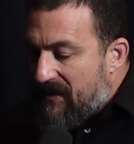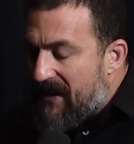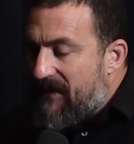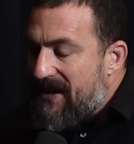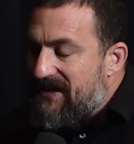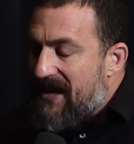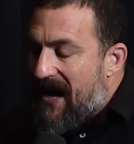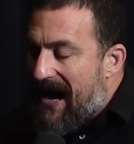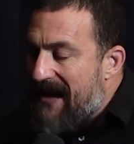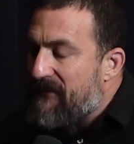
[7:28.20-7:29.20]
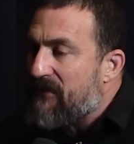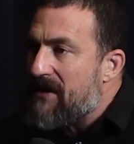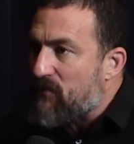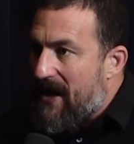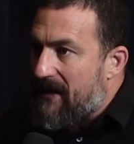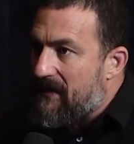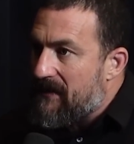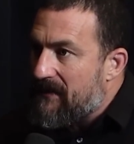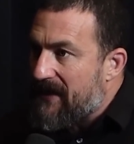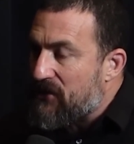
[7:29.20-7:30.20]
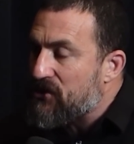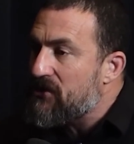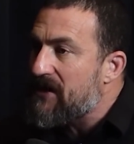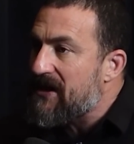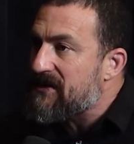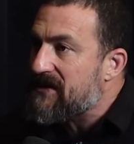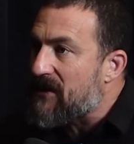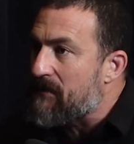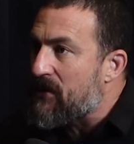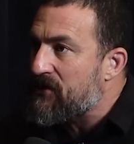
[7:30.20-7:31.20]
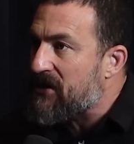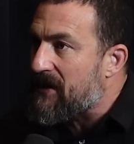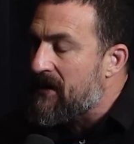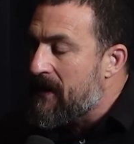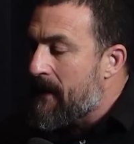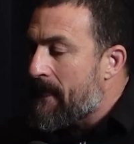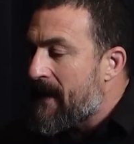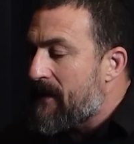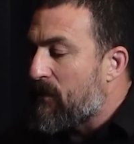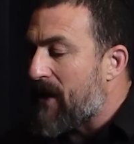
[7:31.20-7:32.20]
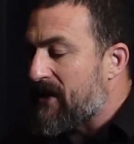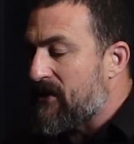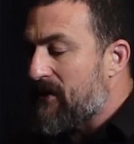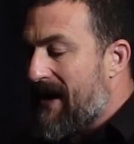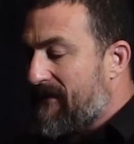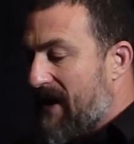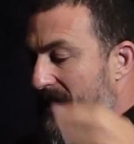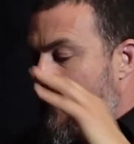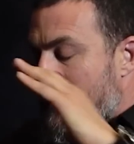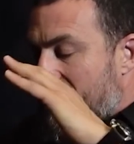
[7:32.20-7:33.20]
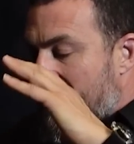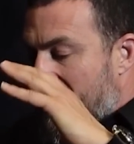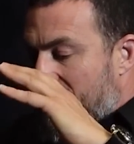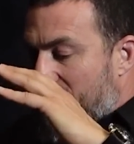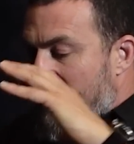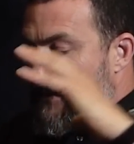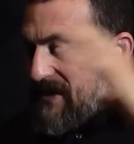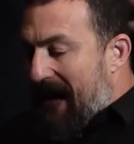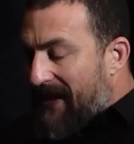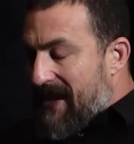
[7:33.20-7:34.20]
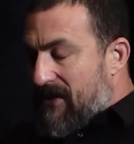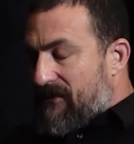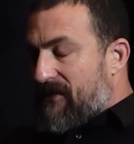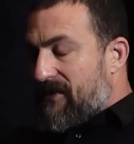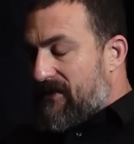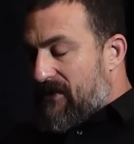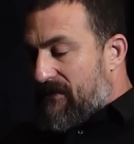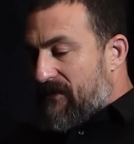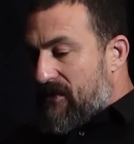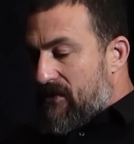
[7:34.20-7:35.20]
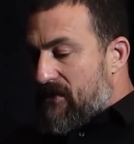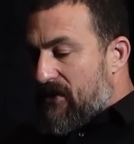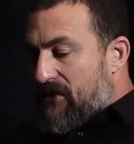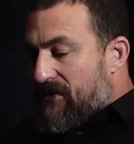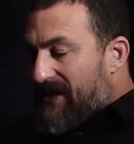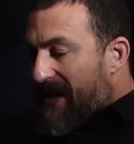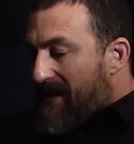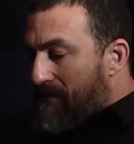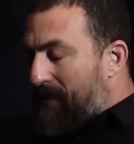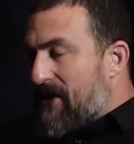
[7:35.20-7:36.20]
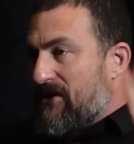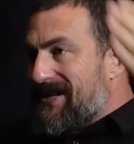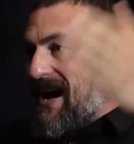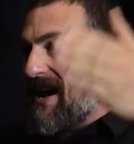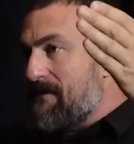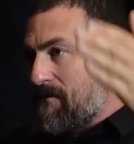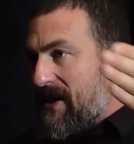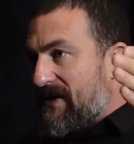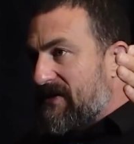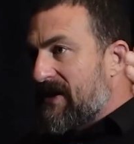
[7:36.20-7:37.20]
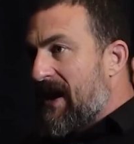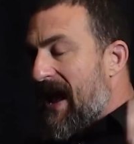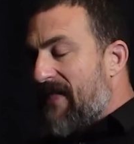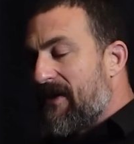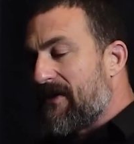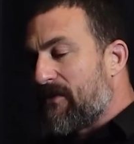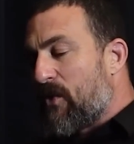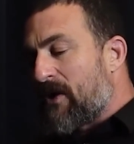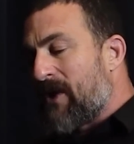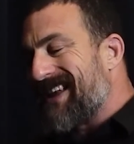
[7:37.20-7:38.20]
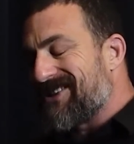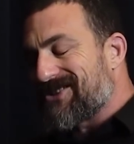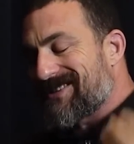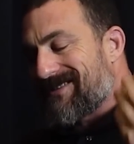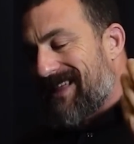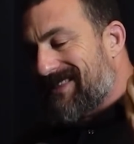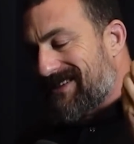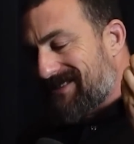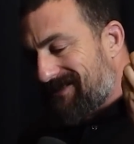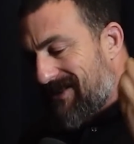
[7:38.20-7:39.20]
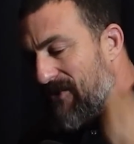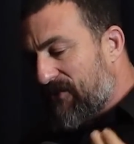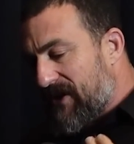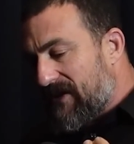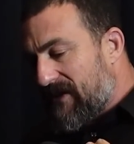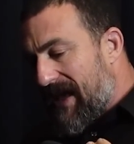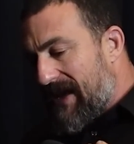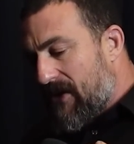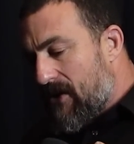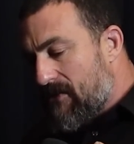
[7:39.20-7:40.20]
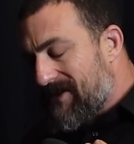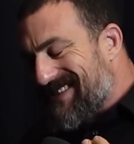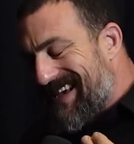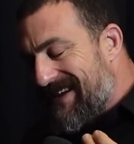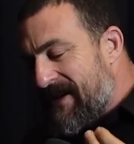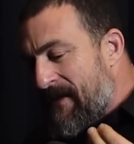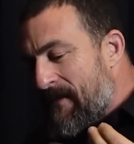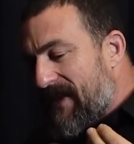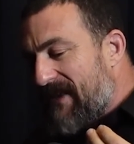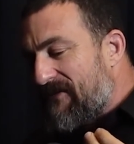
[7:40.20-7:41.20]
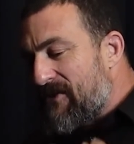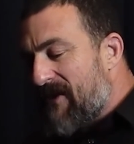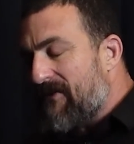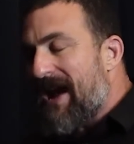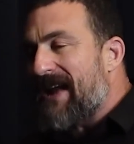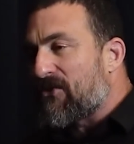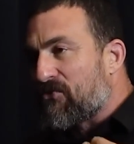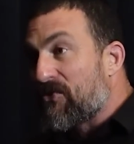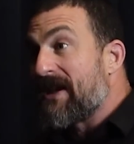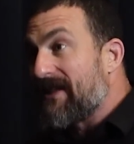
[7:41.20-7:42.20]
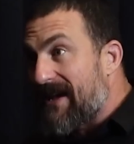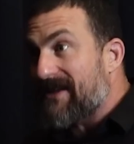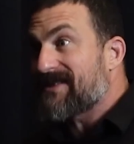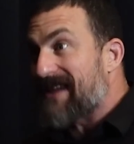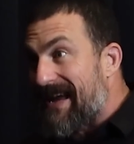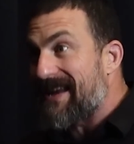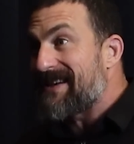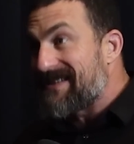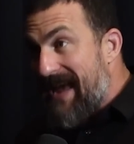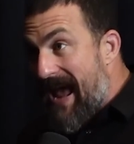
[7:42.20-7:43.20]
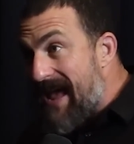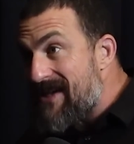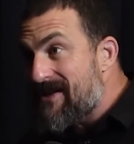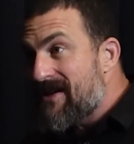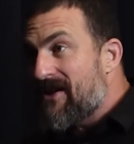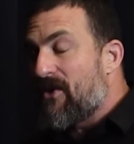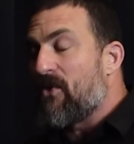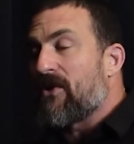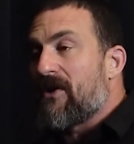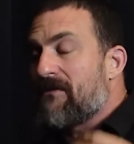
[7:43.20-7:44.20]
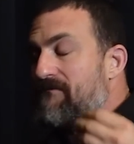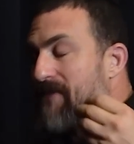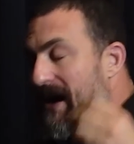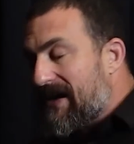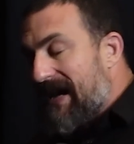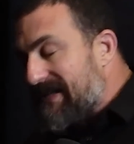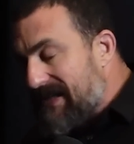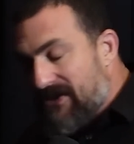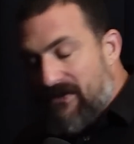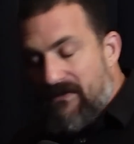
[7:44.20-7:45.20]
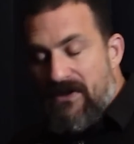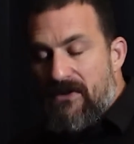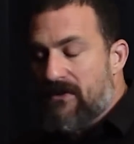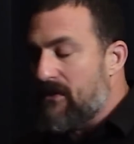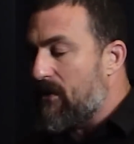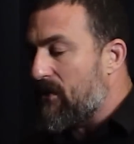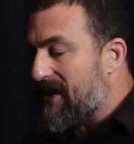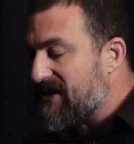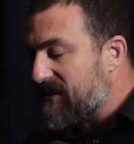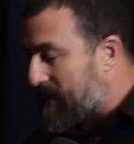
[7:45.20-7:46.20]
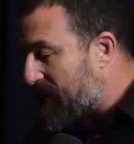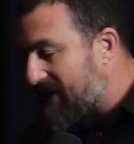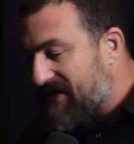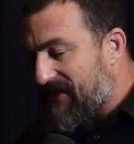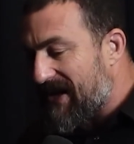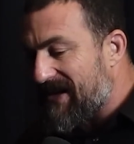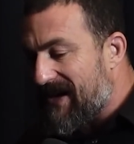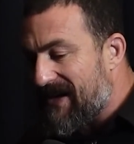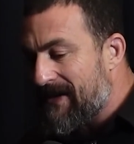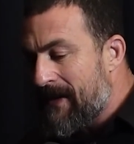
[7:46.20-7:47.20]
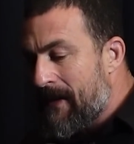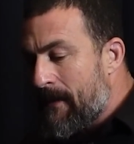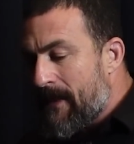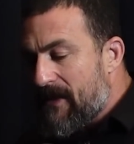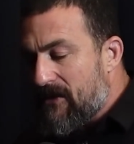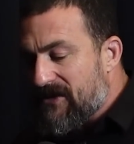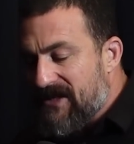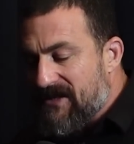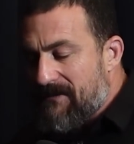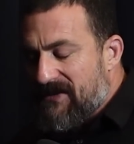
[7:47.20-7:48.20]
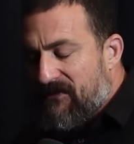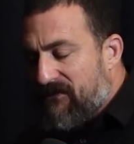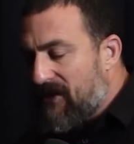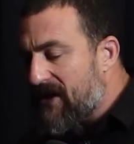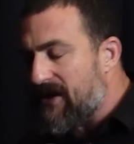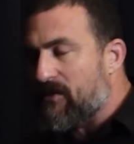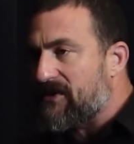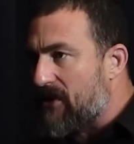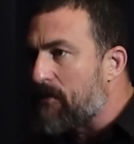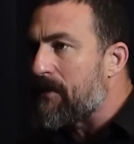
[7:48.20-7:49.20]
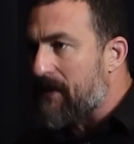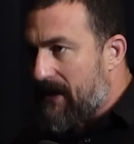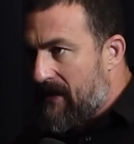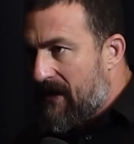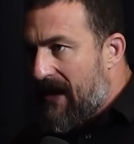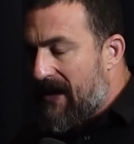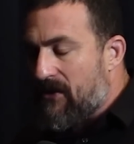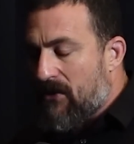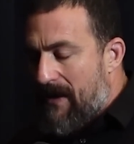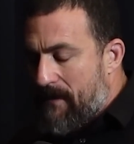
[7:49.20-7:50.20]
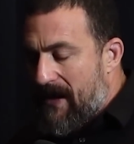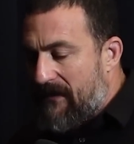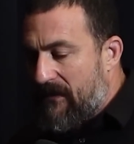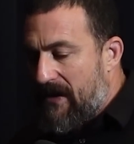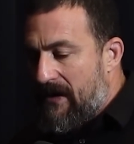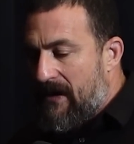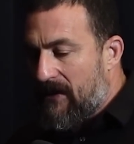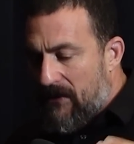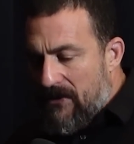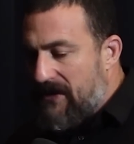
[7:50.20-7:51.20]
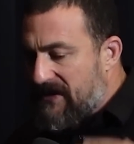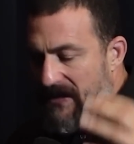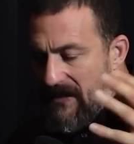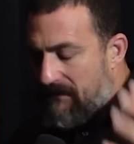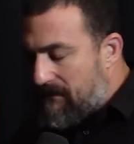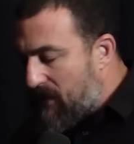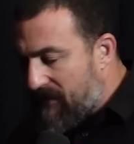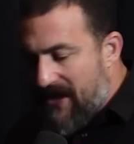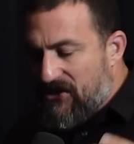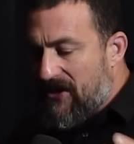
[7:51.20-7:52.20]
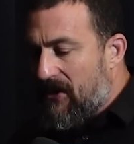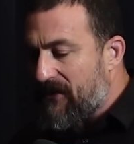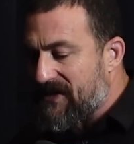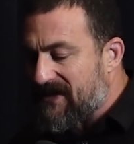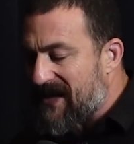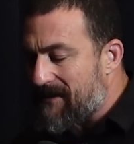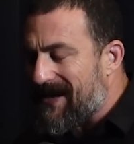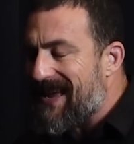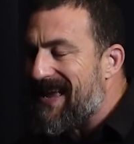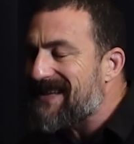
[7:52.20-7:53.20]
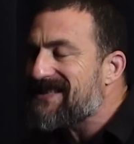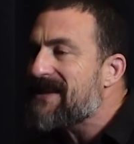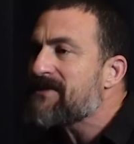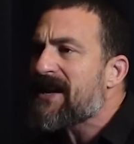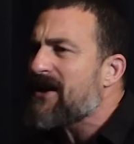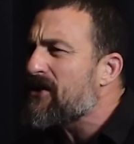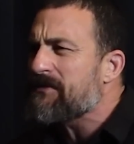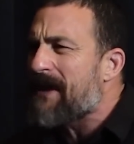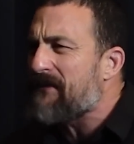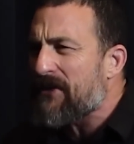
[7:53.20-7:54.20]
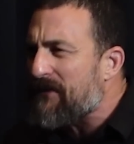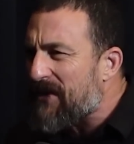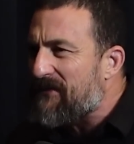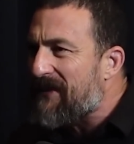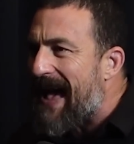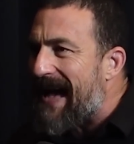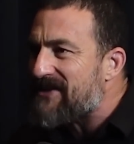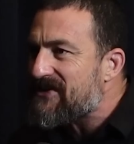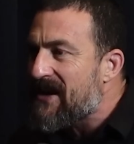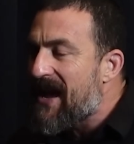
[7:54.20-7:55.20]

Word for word: think of it as a high frame rate, like you're shooting in slow motion. When you have a, when you dilate your view, you're taking bigger time bins. And the one way to just let this hopefully land home is that if you've ever had a really exciting day or podcast interview or experience of any kind, your system is flooded with dopamine and norepinephrine, alertness and motivation, all this excitement. It seems like it goes by very, very fast.